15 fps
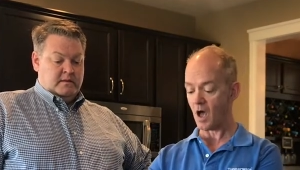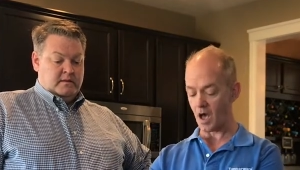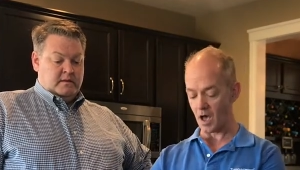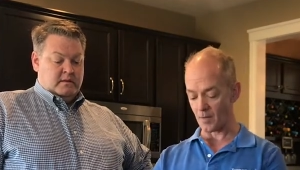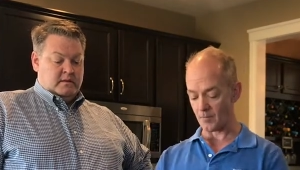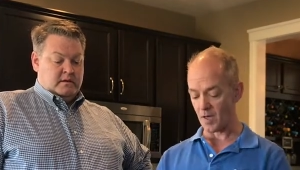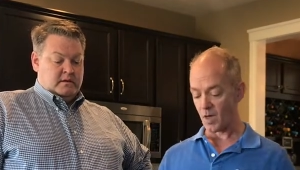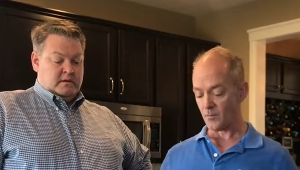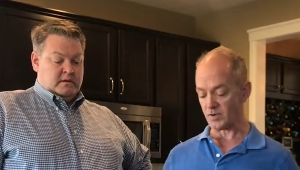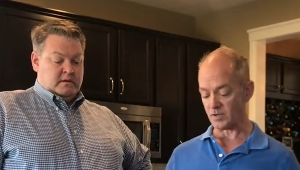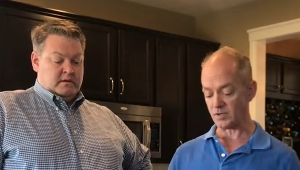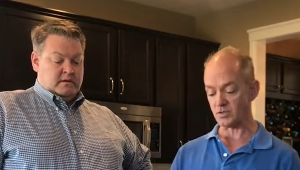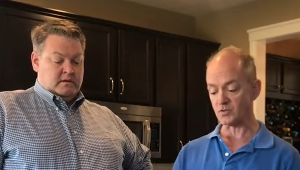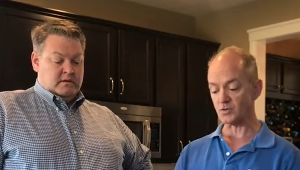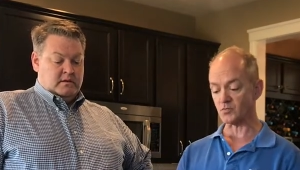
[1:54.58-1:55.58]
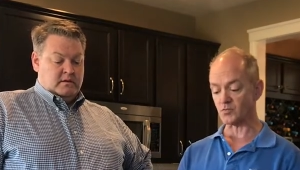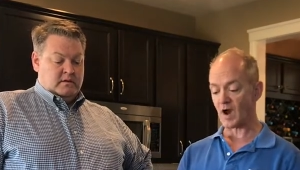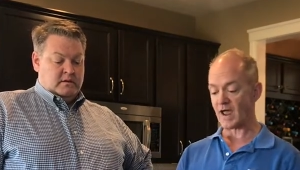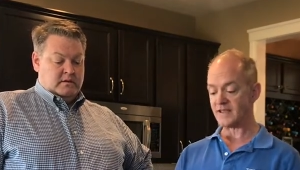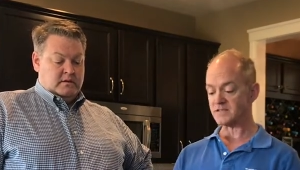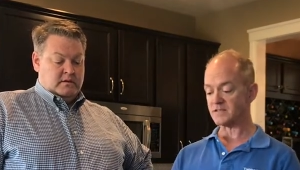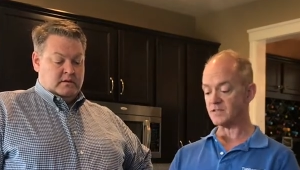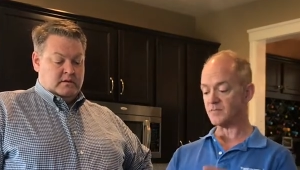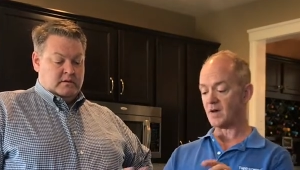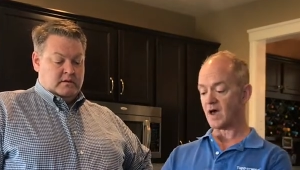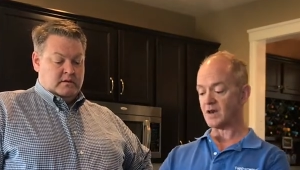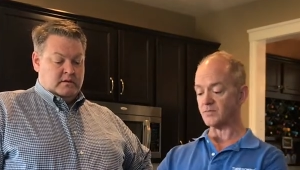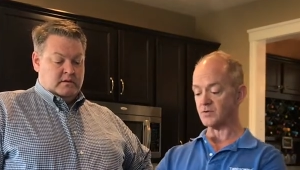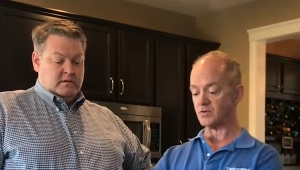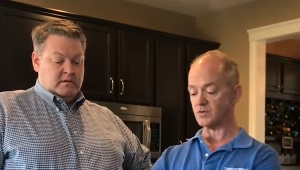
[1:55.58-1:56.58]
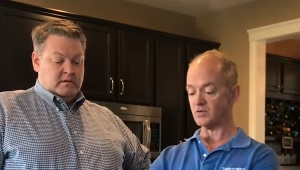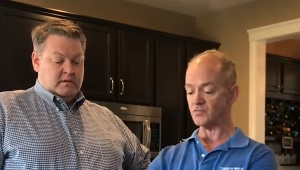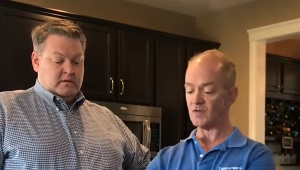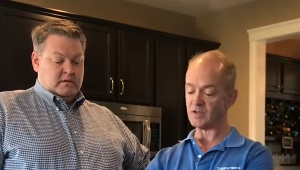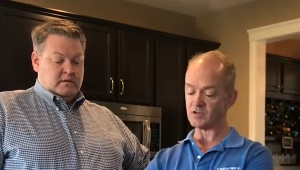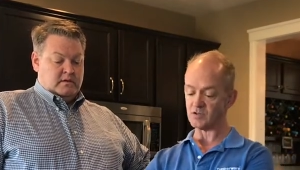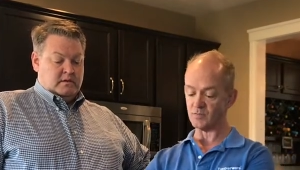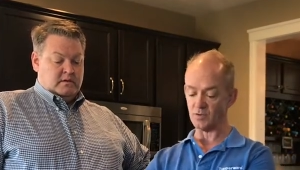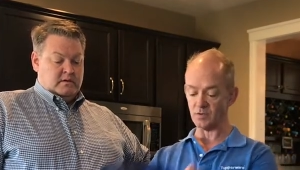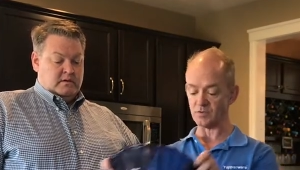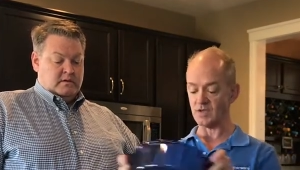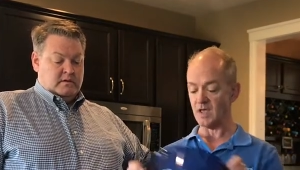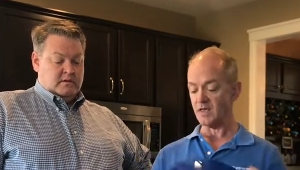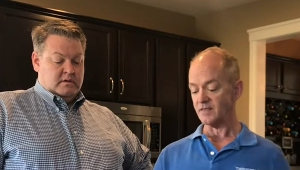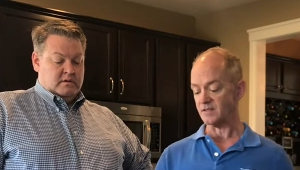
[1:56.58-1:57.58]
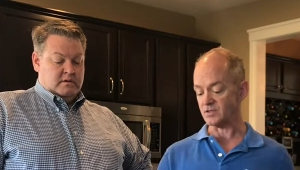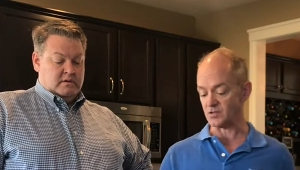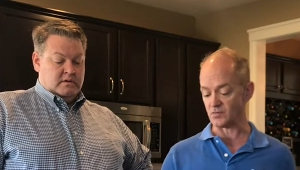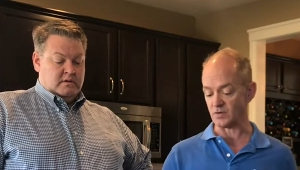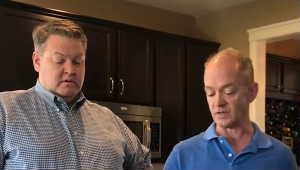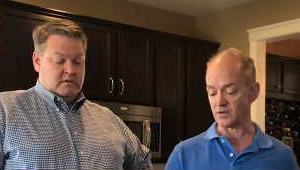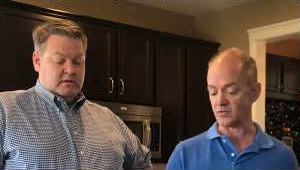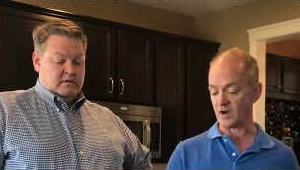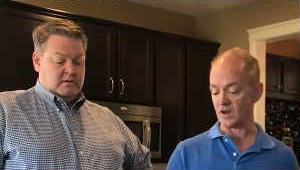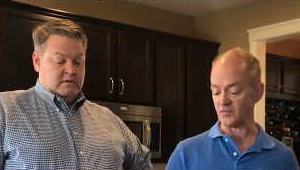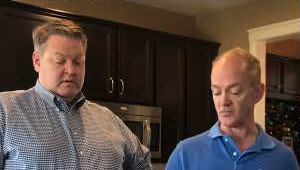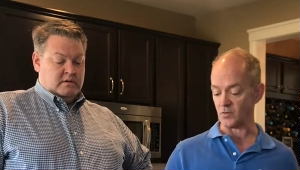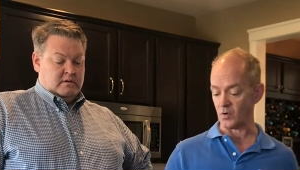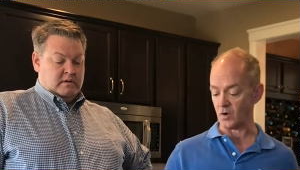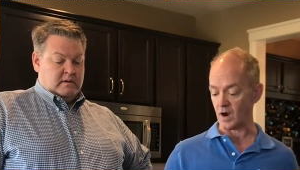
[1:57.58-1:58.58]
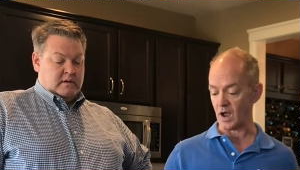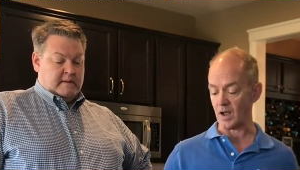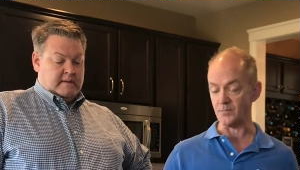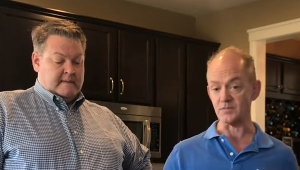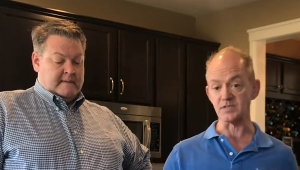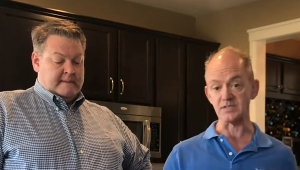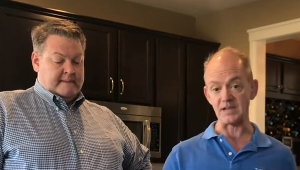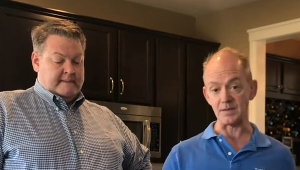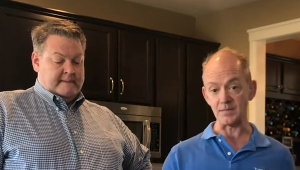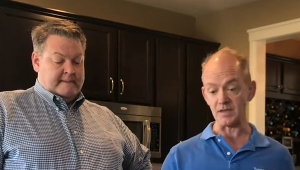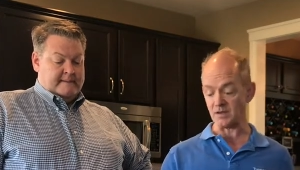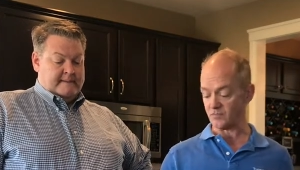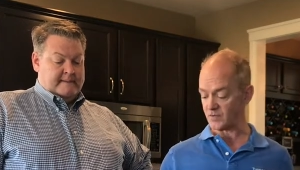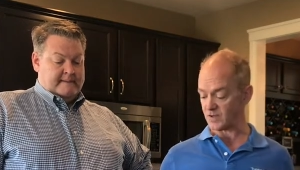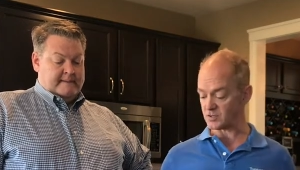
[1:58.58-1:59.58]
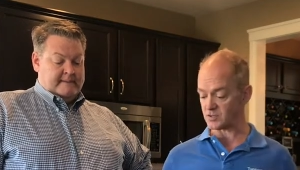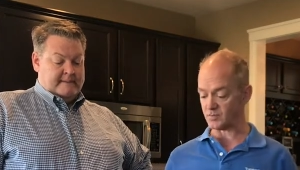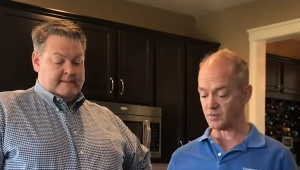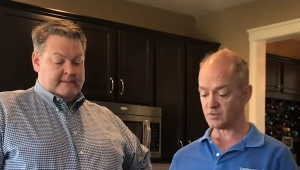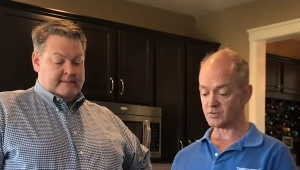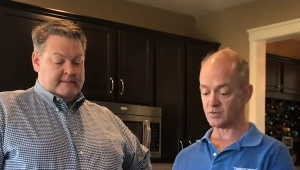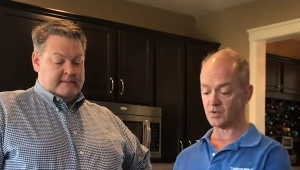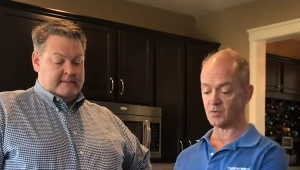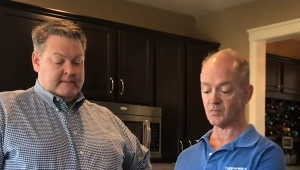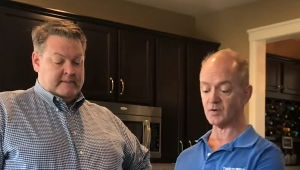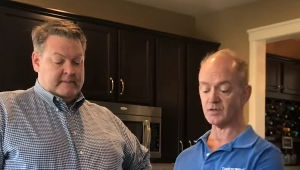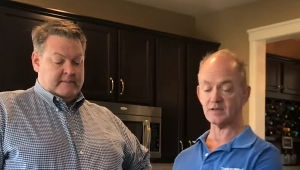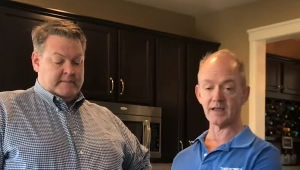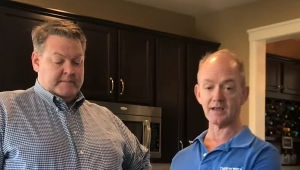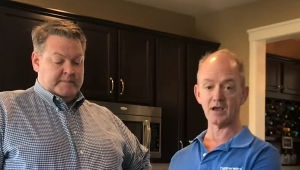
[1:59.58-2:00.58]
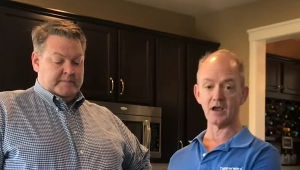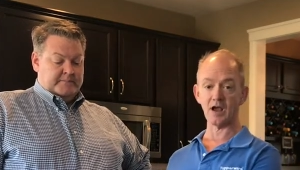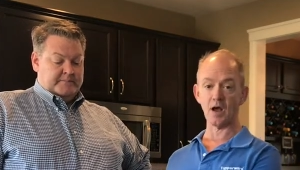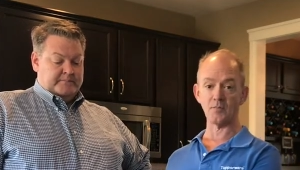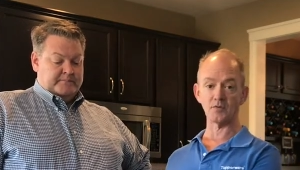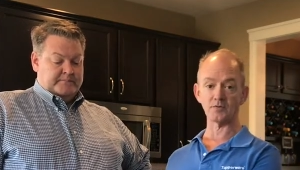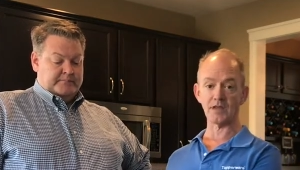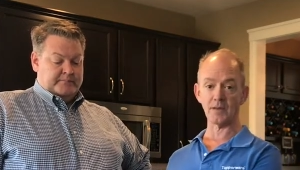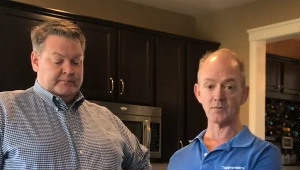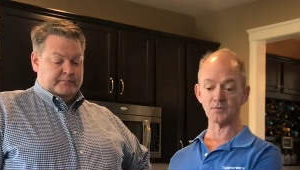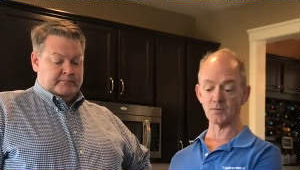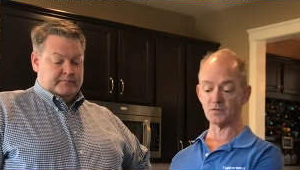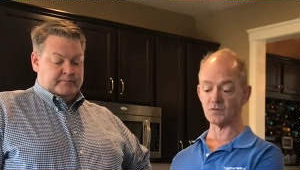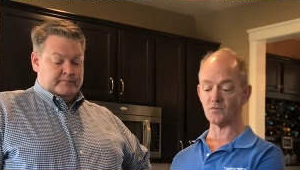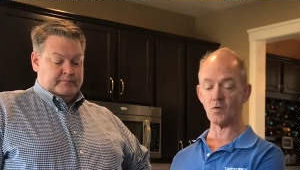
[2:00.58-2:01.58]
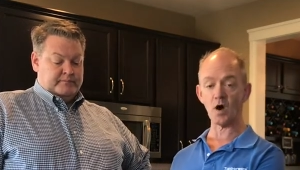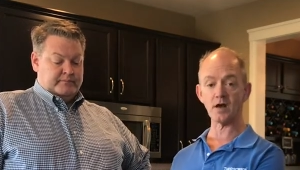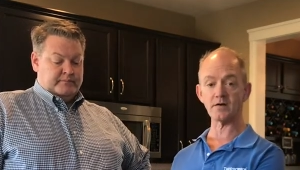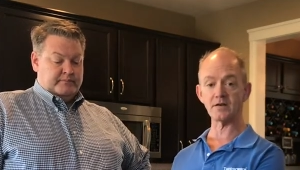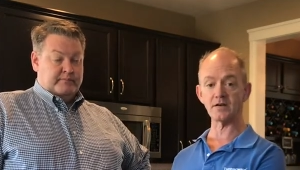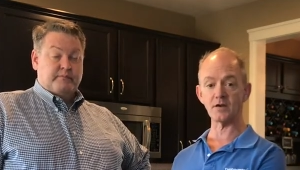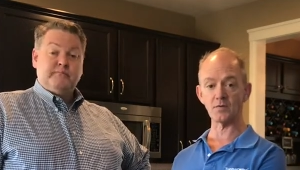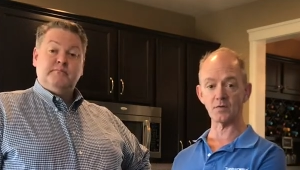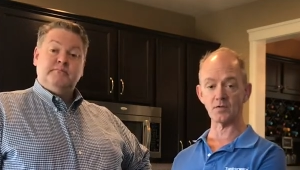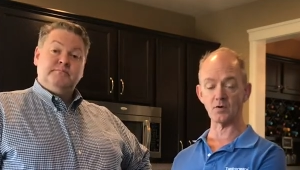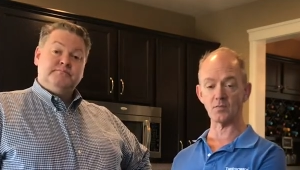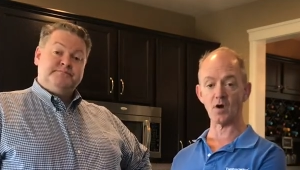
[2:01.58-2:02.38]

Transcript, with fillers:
Speaker 1: Um, but you can do rice in the bottom. You can do vegetables. This is really great for um, steaming vegetables. So you can put like a couple tablespoons of water in here with your